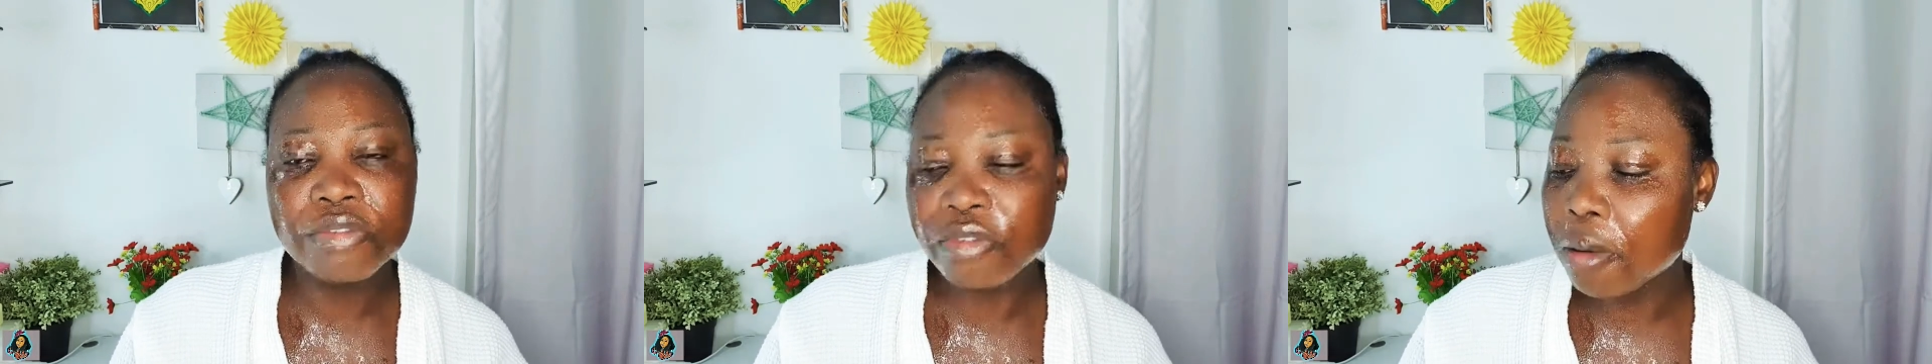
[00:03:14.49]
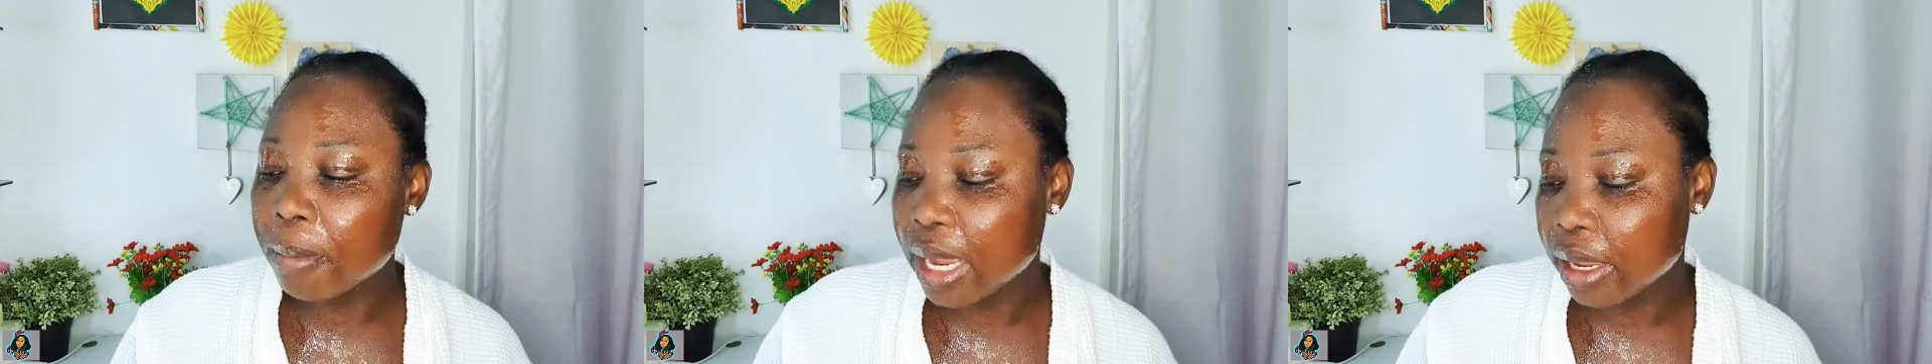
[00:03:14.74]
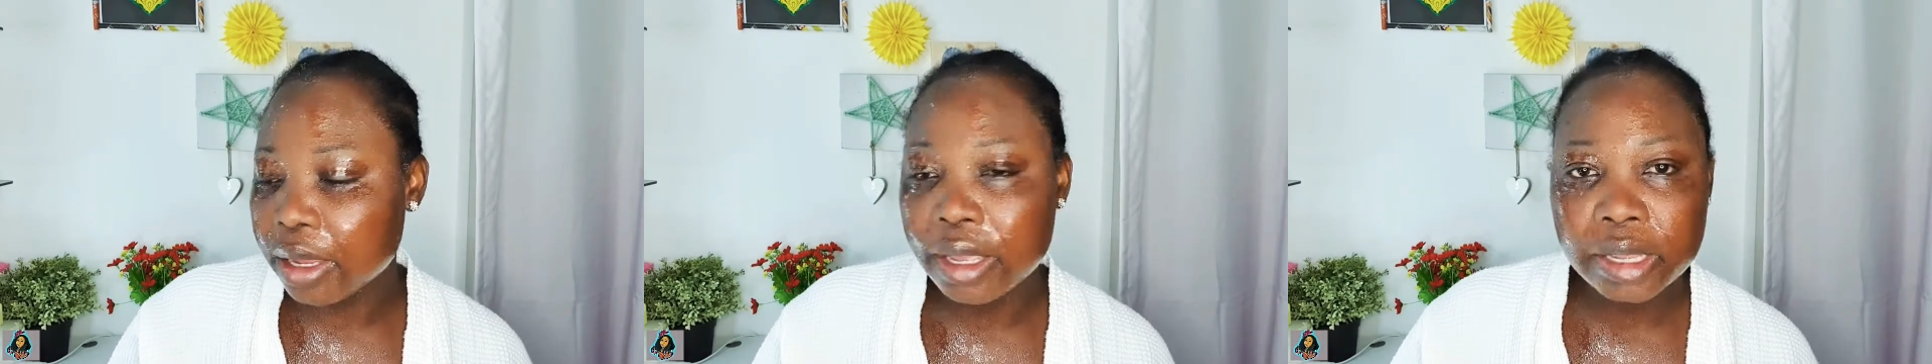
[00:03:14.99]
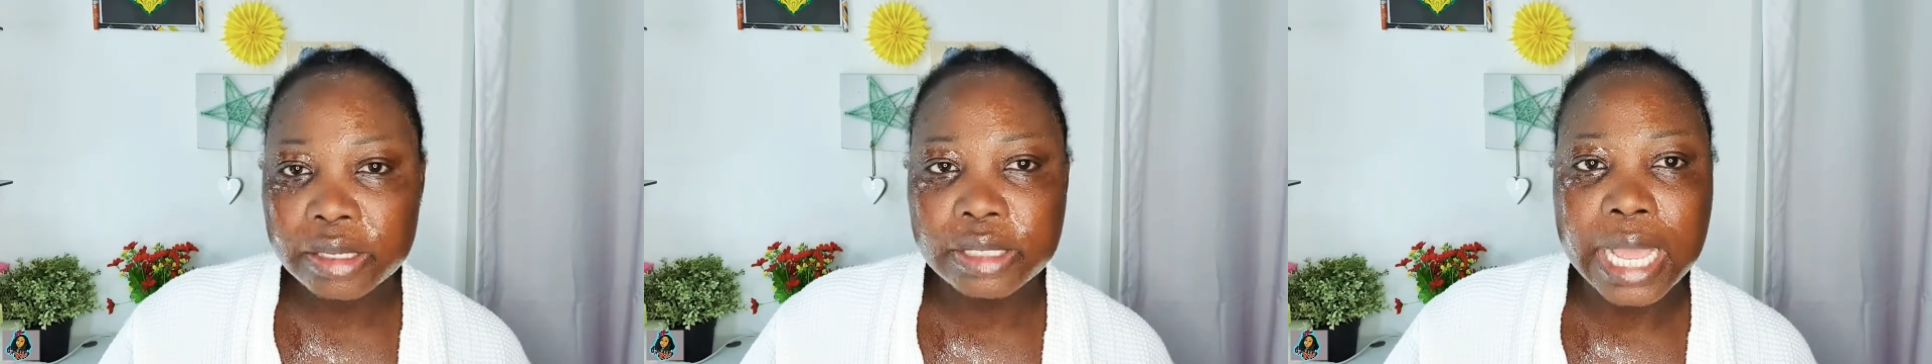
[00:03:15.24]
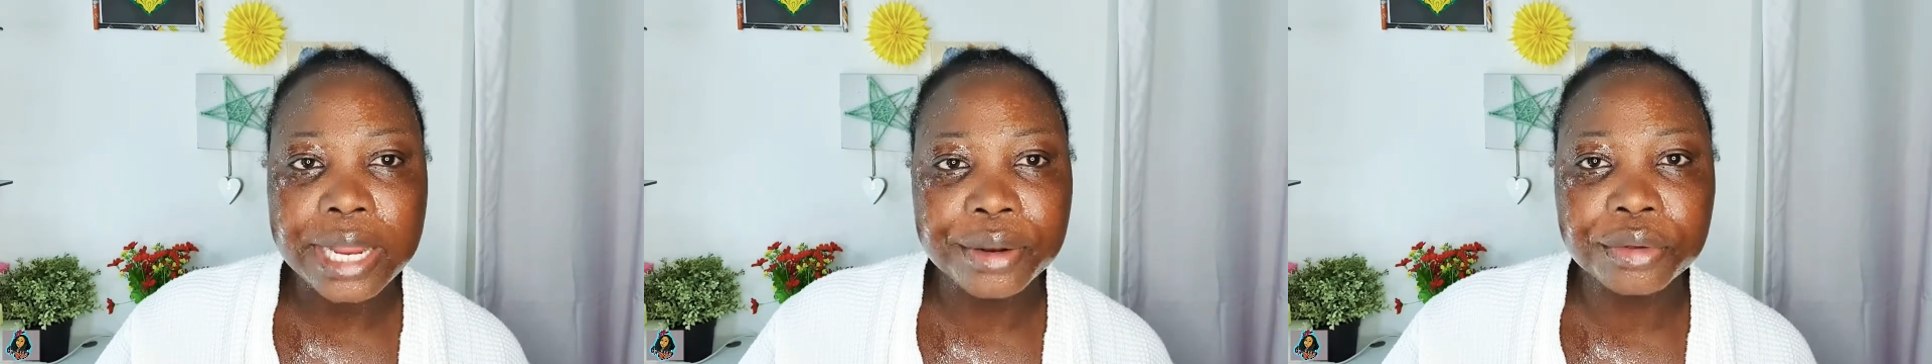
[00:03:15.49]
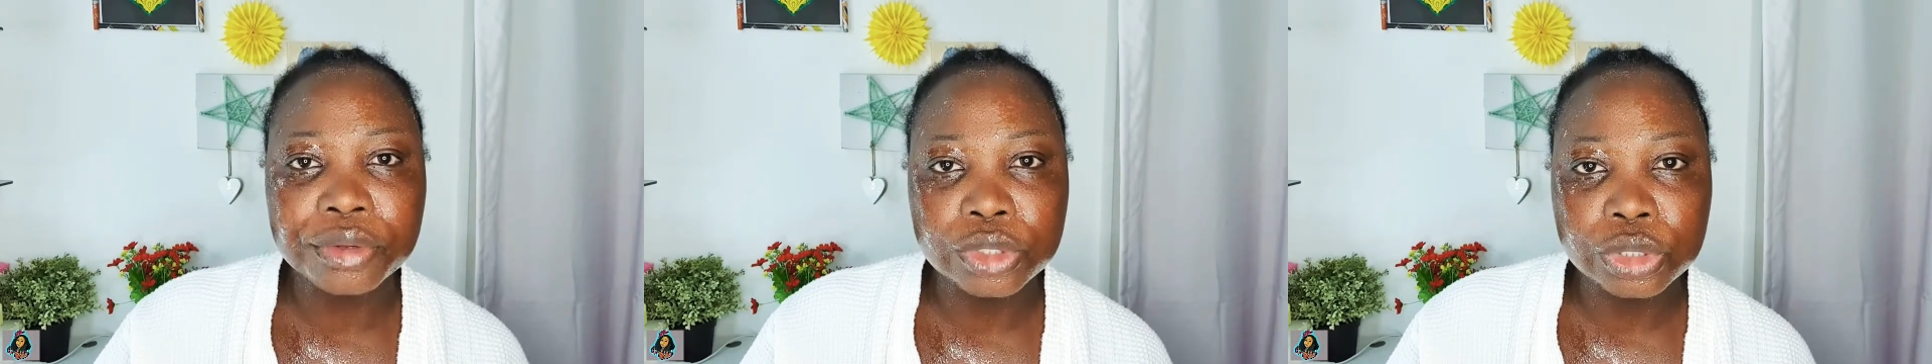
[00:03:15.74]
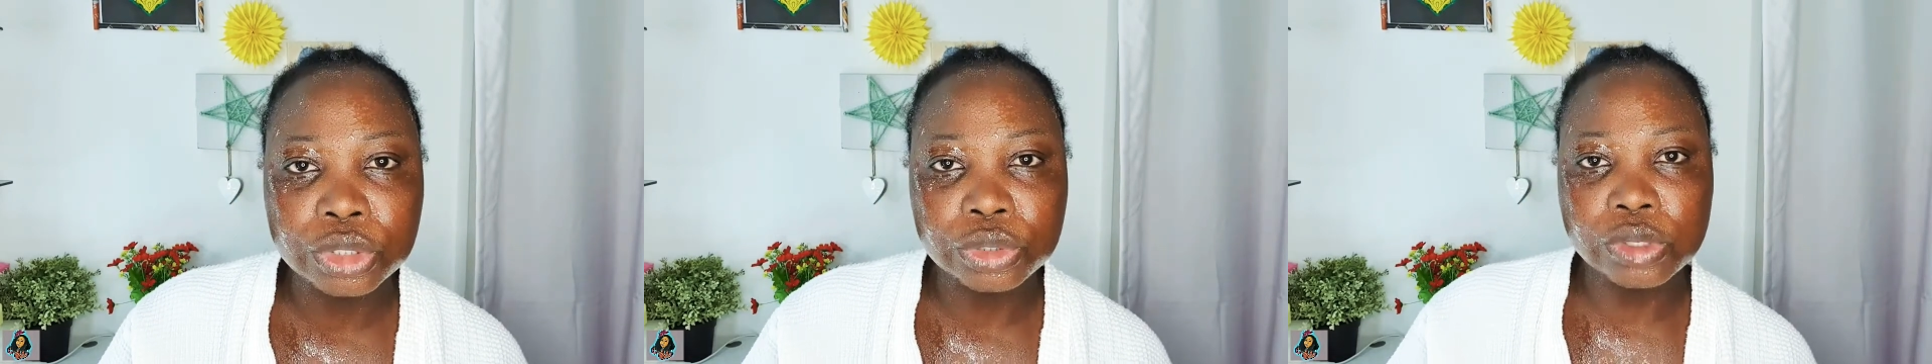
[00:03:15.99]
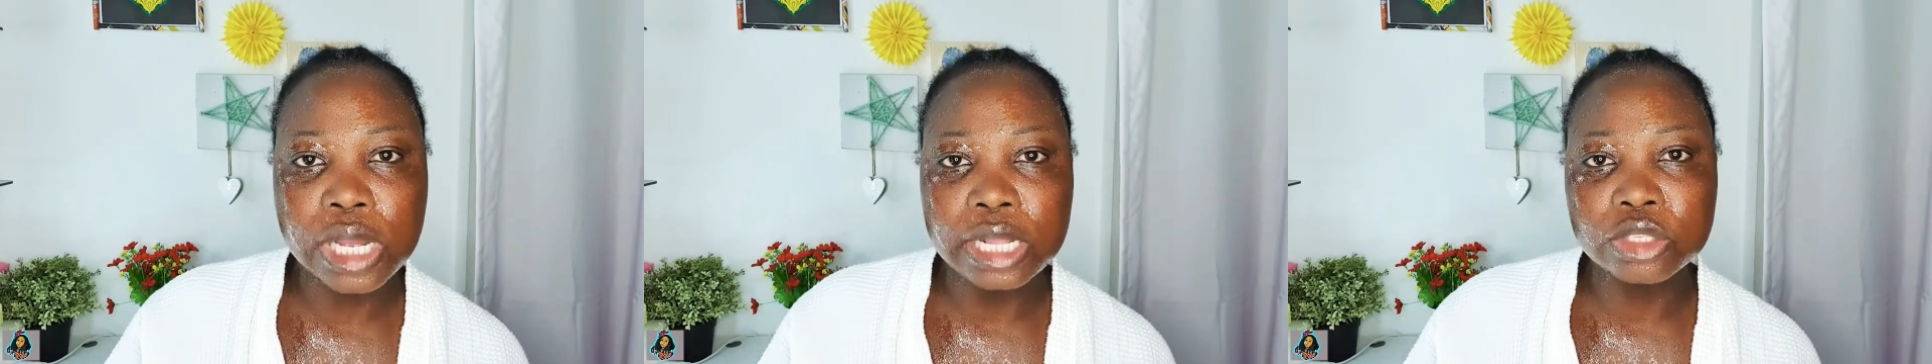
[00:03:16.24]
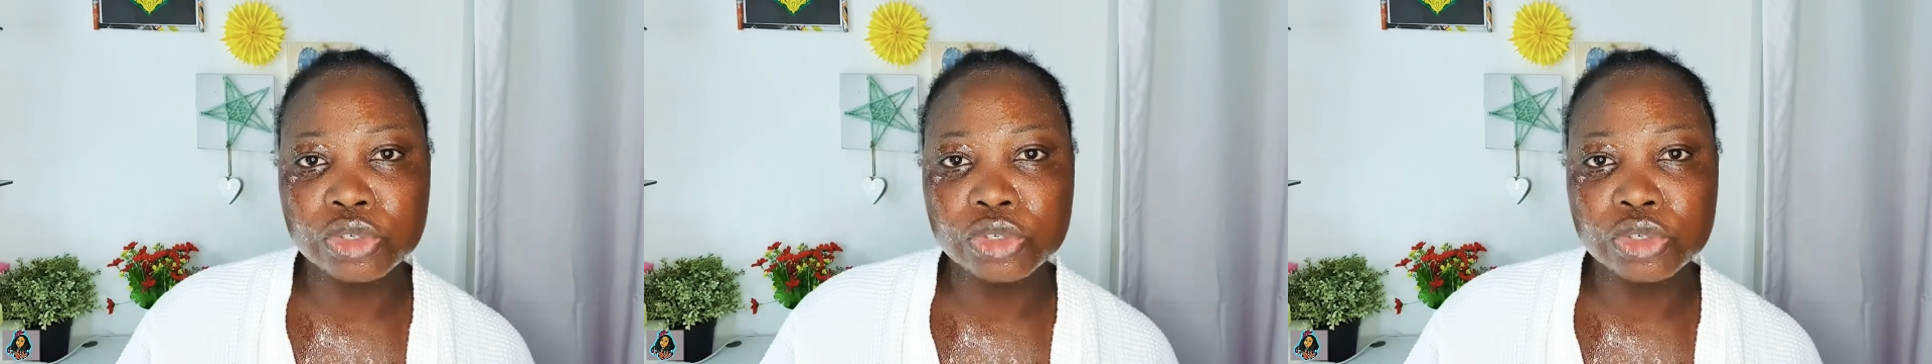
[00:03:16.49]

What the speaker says: For my case, I don't use sugar.